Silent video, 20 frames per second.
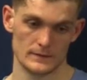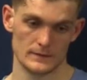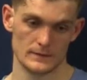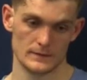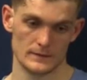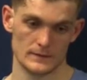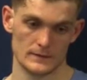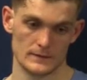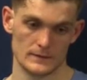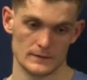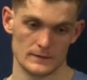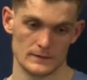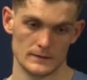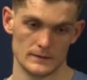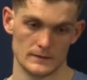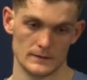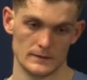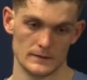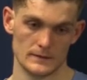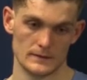
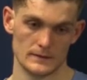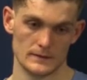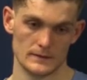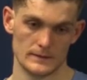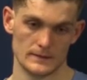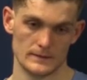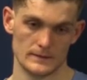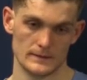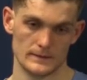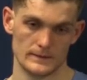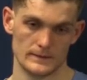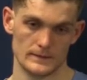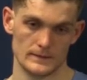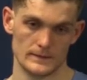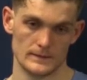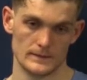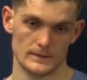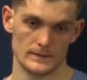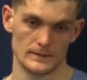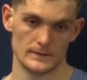
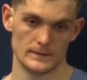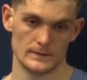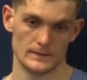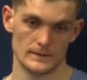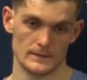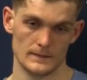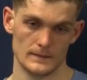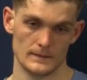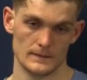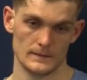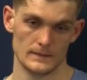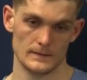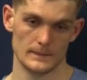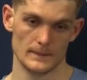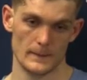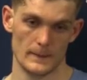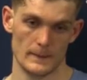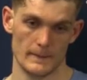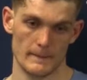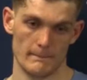
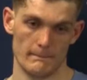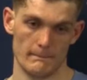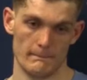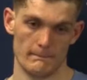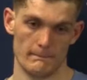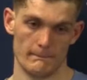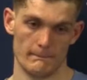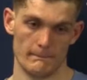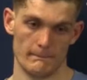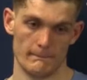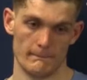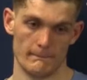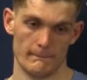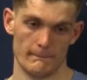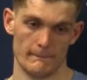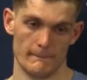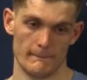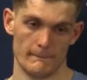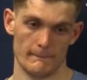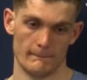
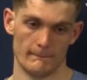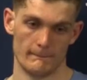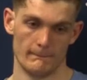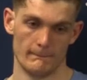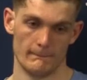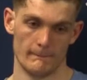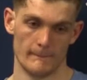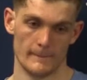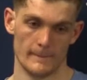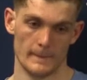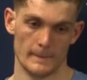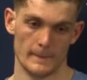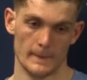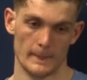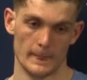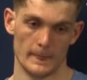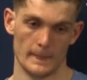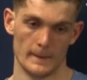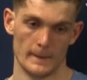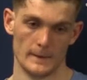
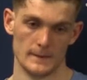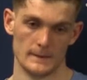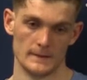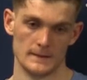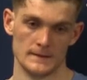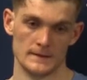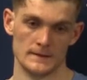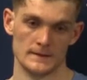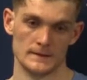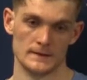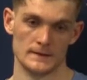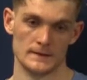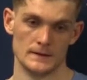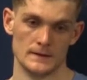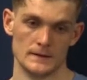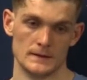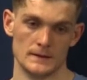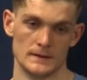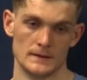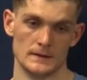
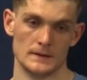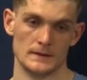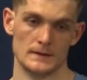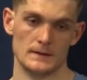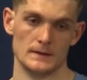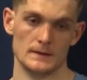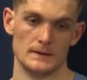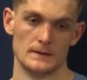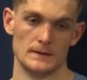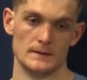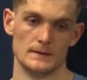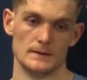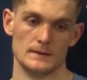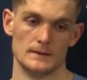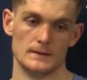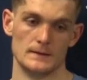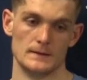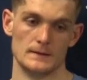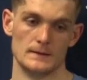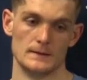
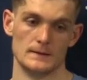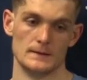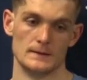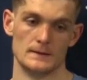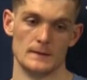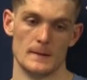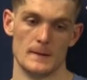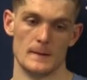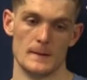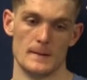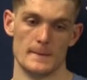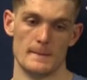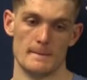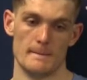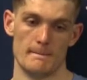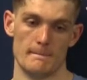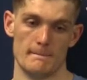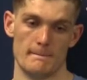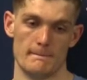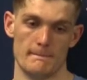(not speaking)